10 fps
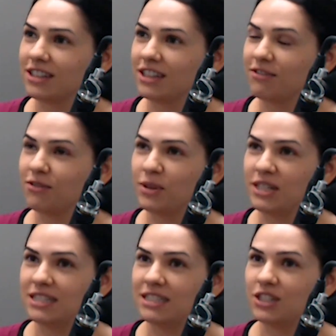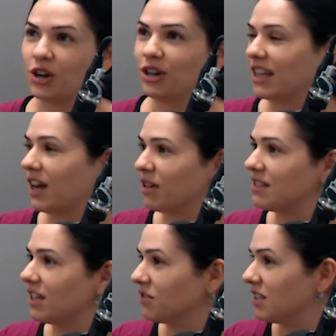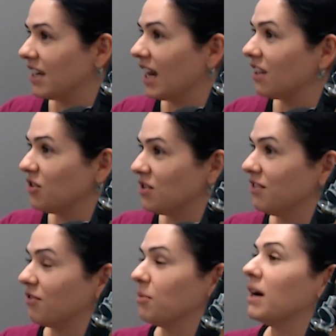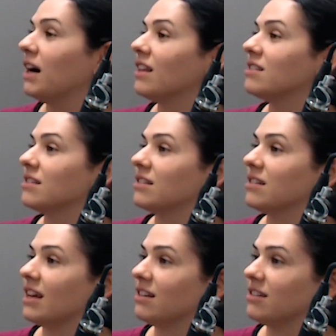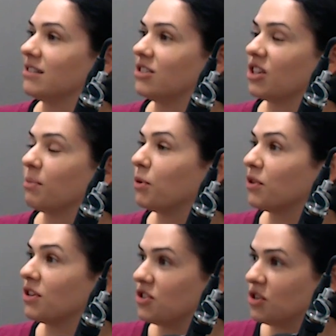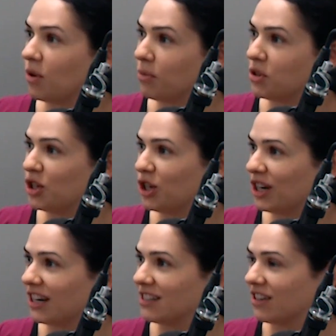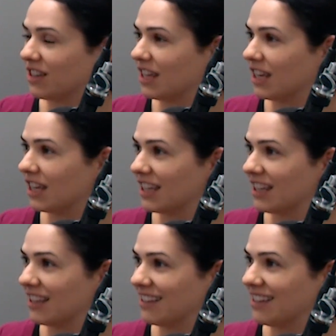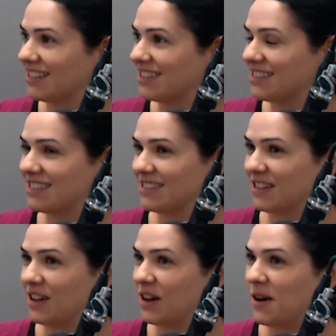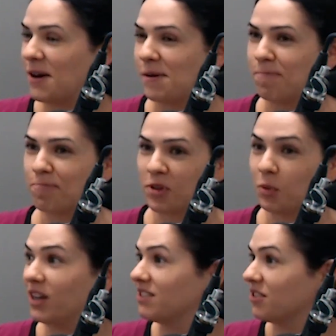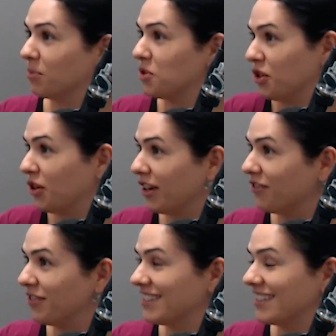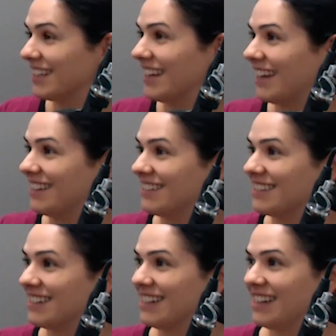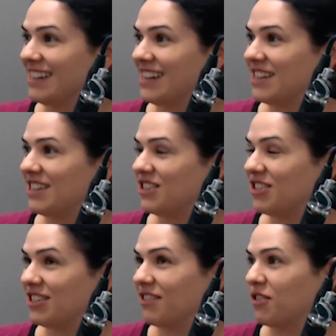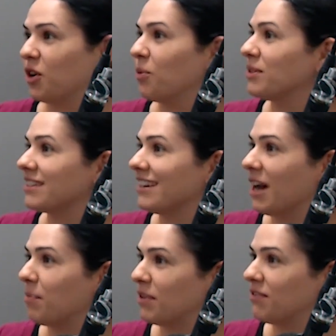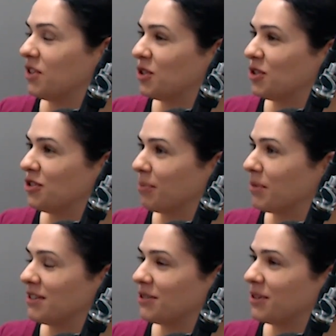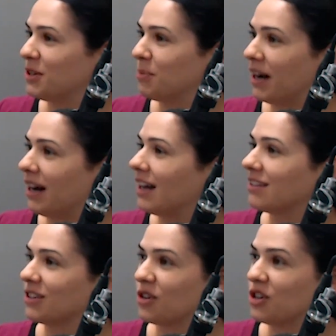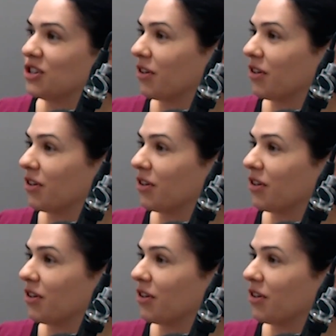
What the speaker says: if we don't allow ourselves to take those different paths and jump on those new opportunities, I think it's wasted opportunity, obviously, and you just never know what's going to happen if you do jump into a new path or a new